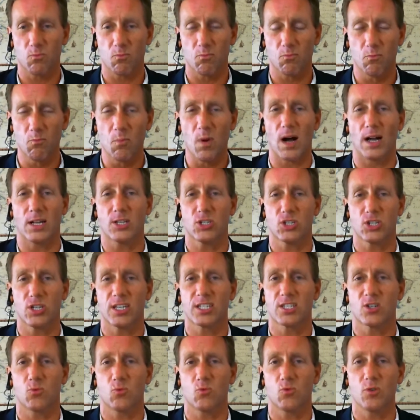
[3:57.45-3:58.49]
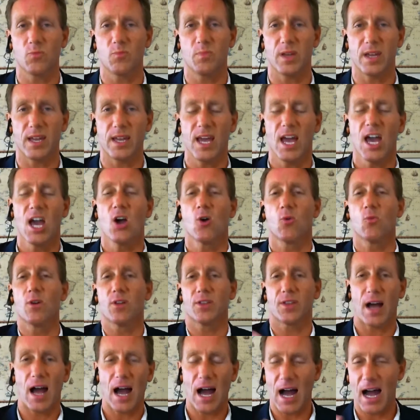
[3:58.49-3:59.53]
much as it would be
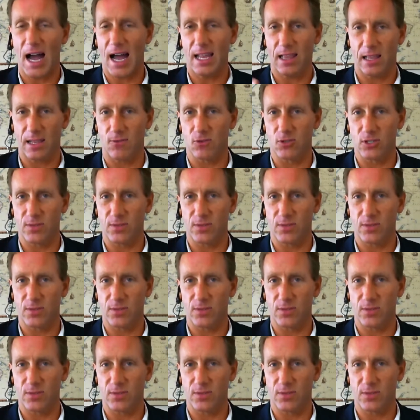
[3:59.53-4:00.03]
with high levels of